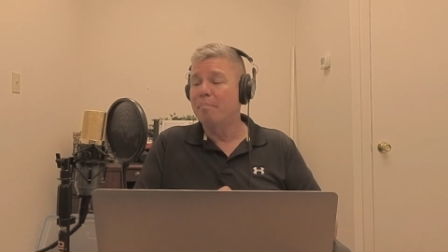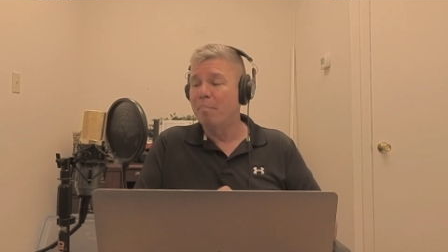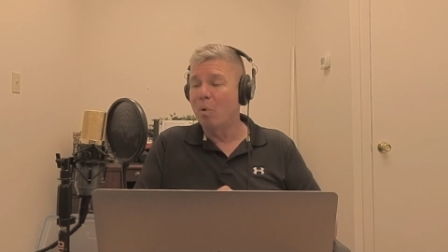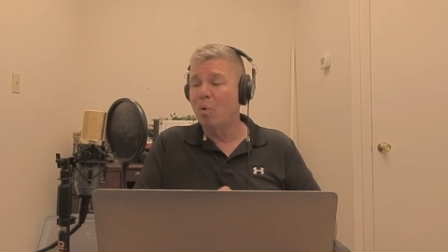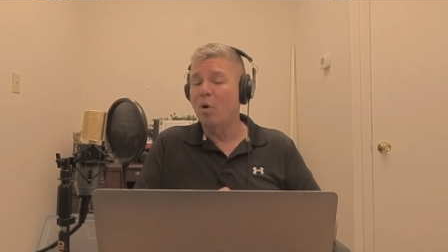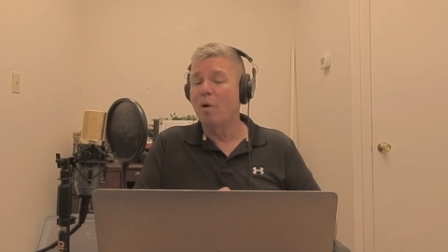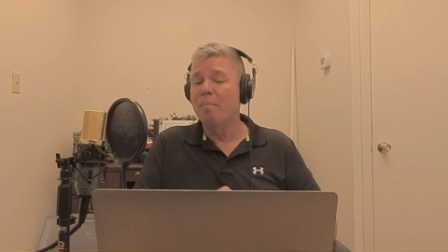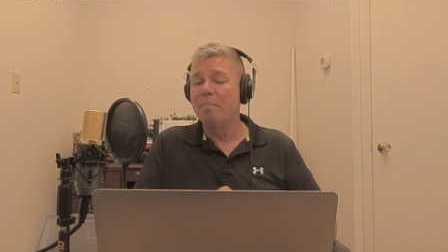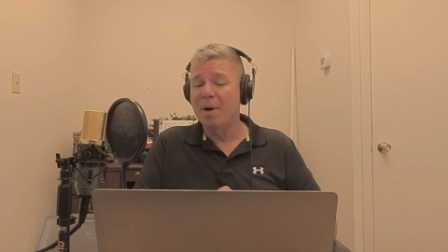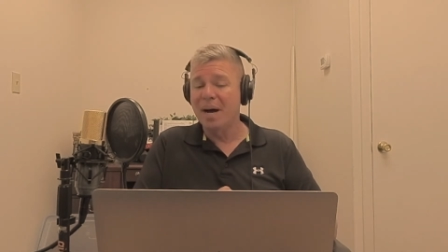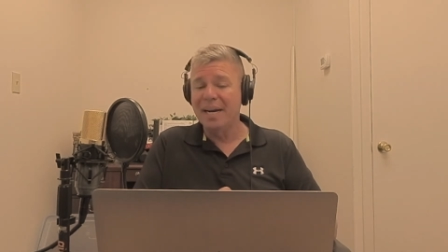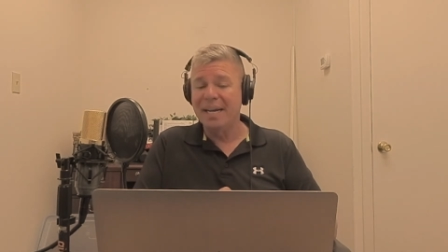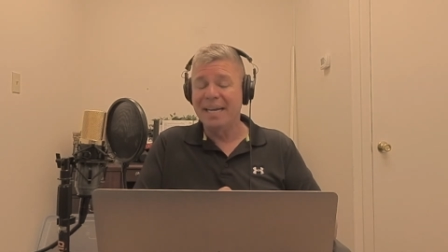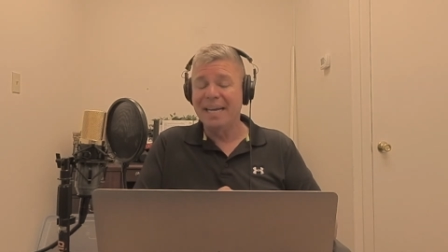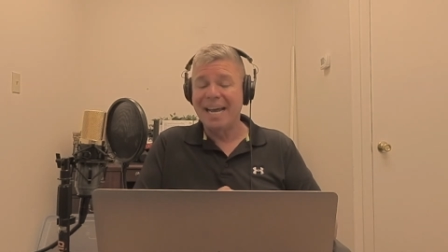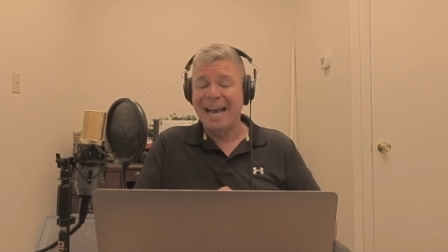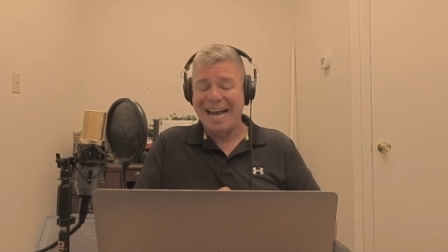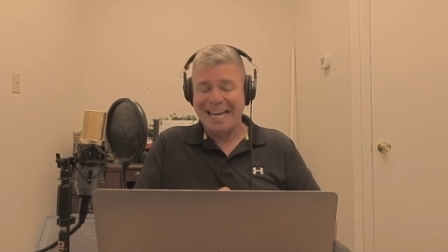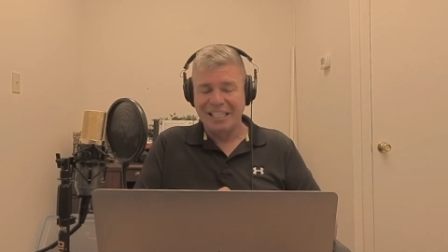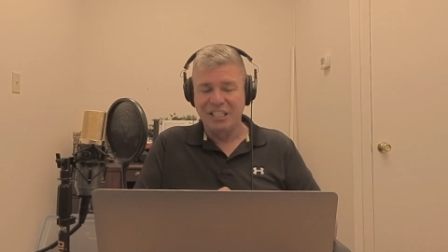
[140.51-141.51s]
more
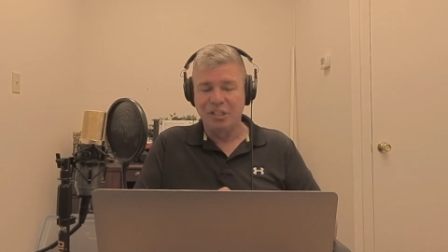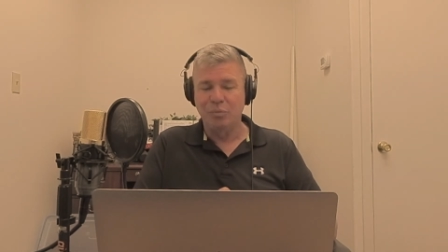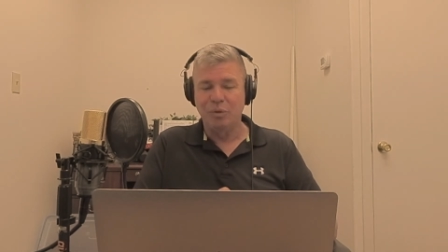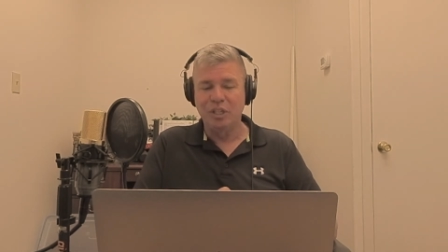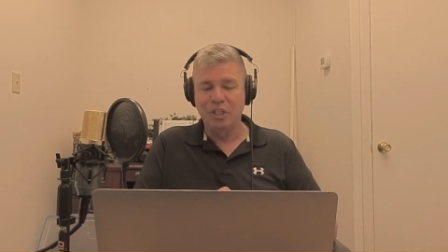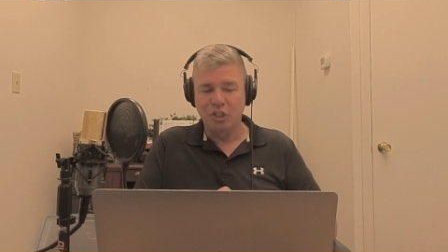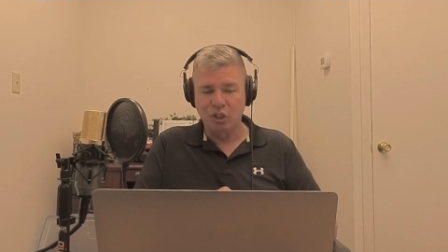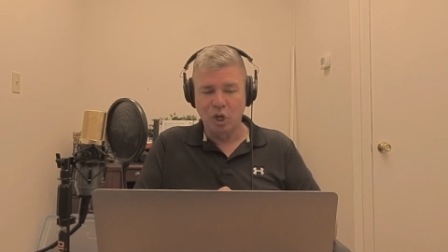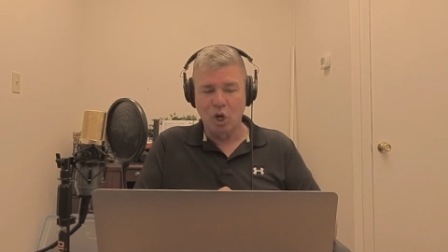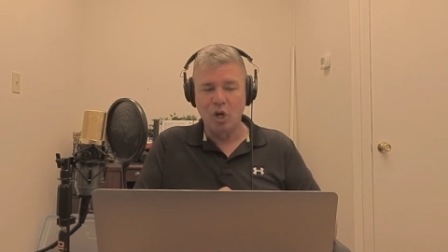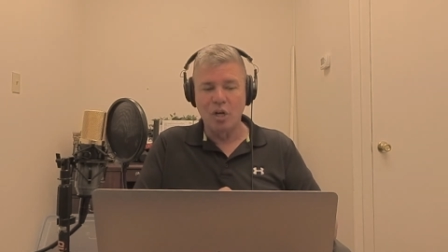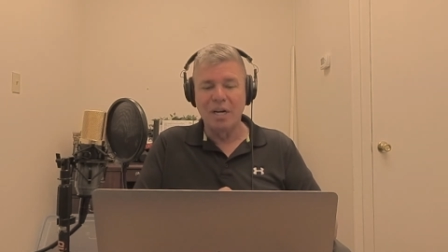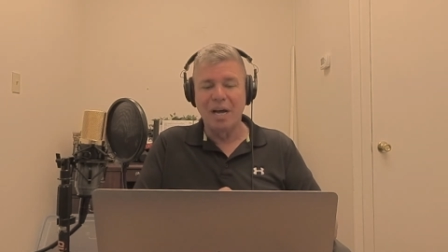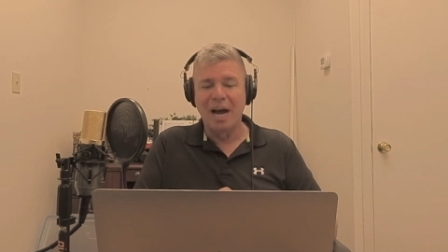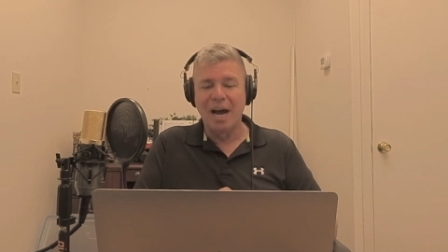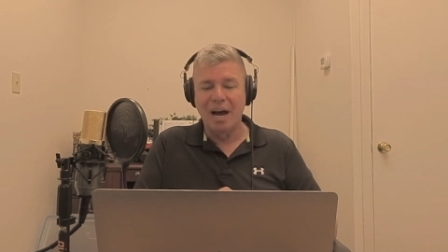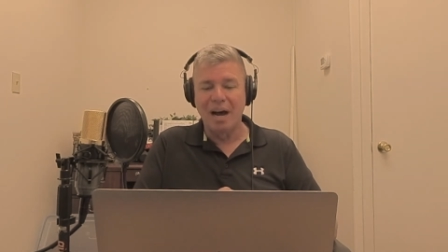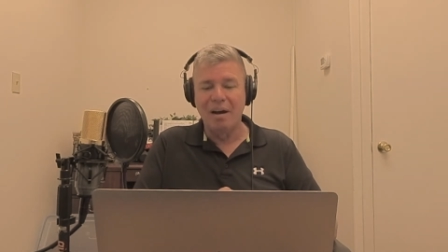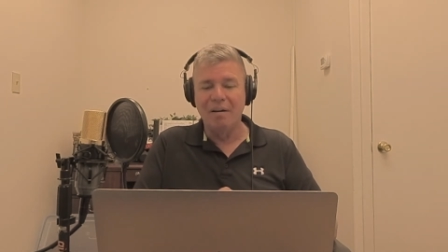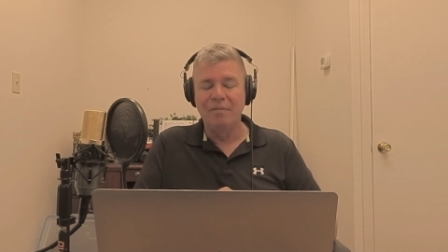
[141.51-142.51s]
money as a result
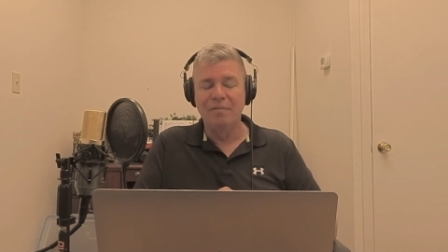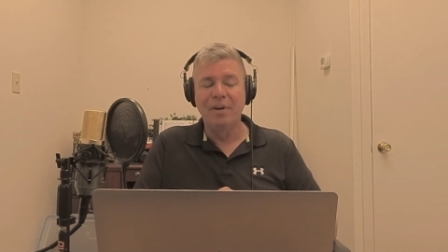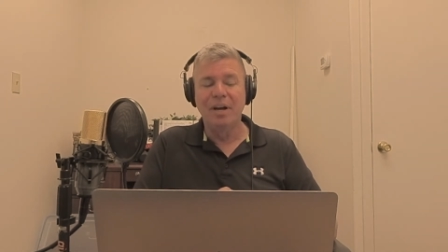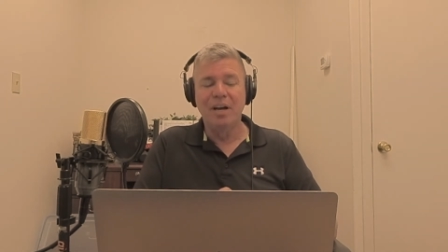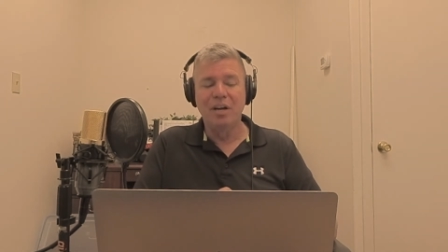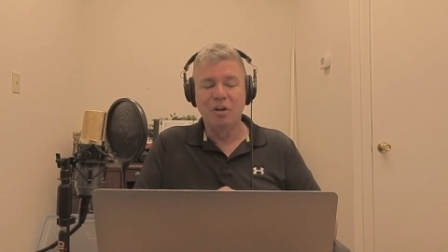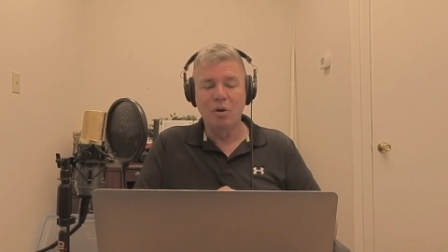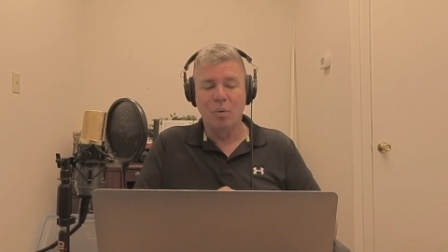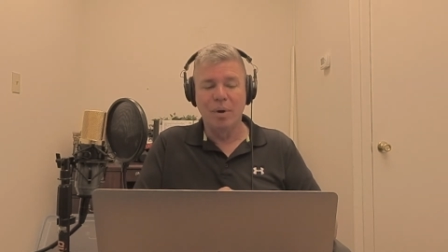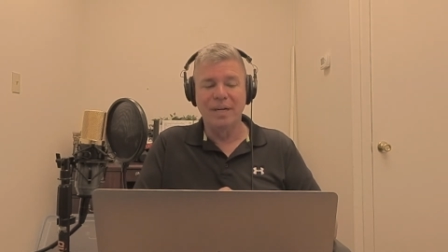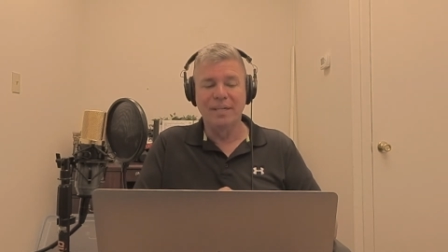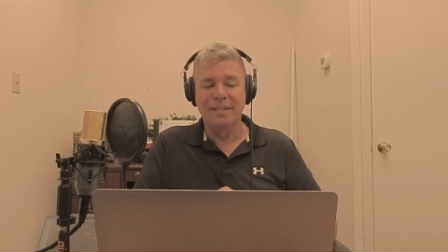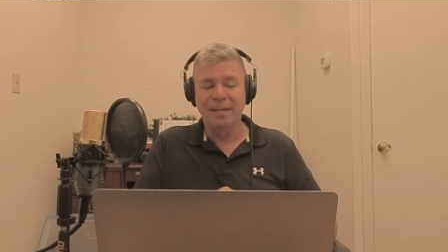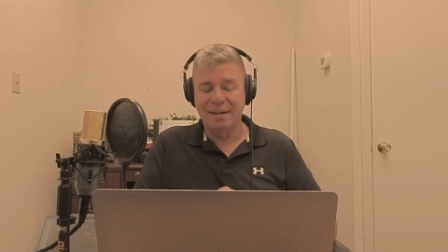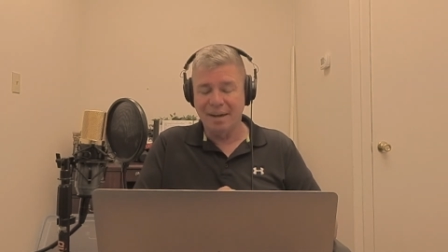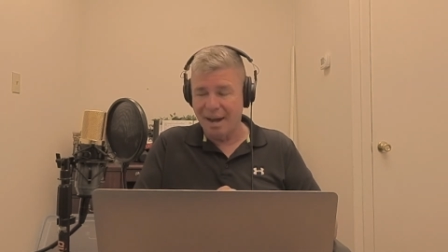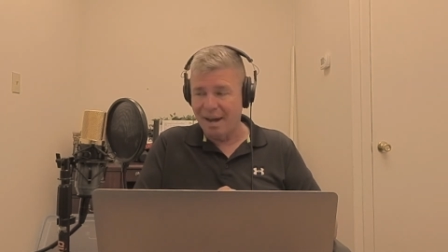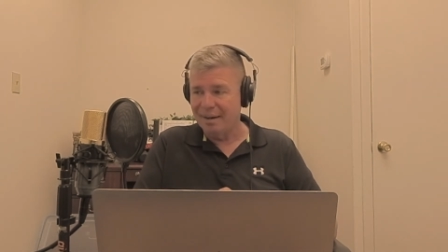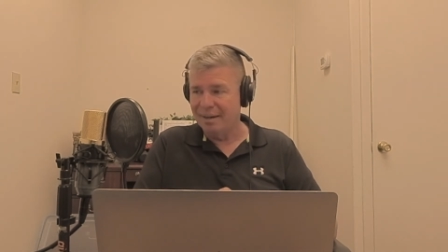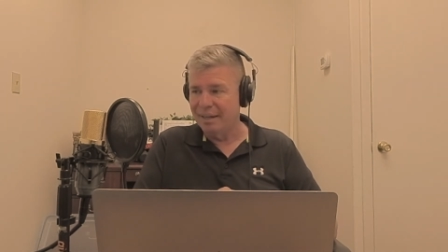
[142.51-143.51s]
of going to
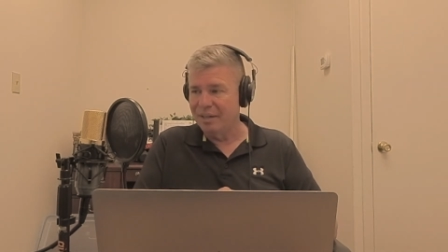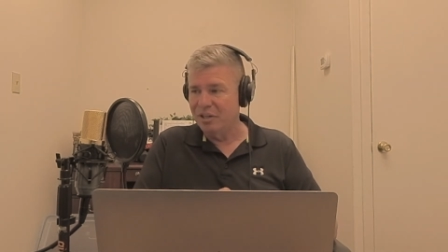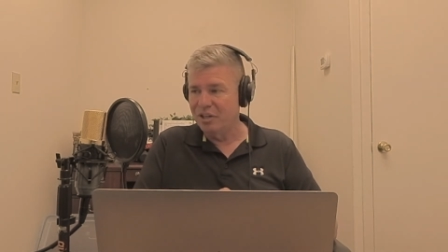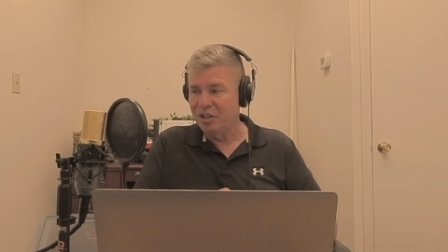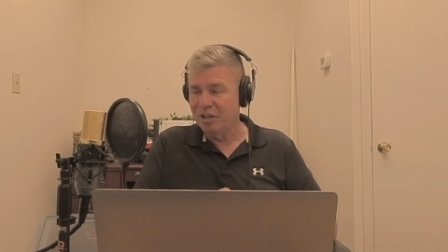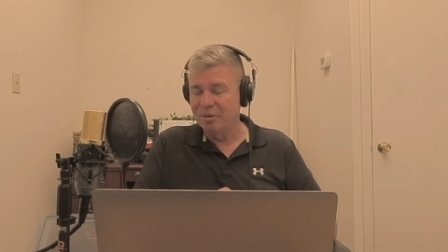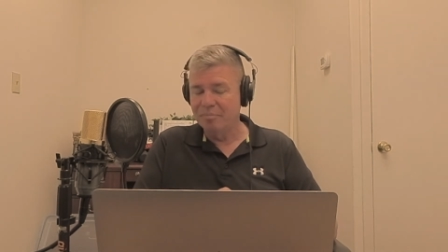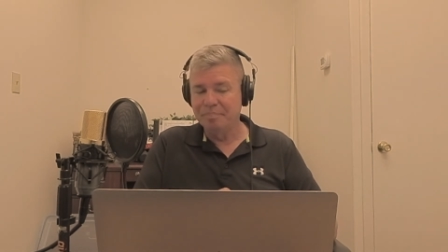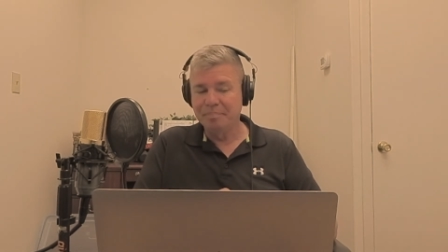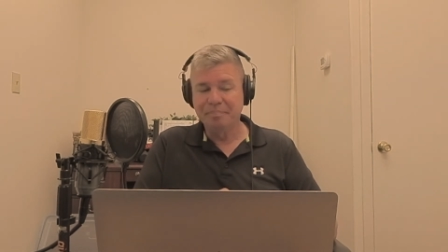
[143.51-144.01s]
college?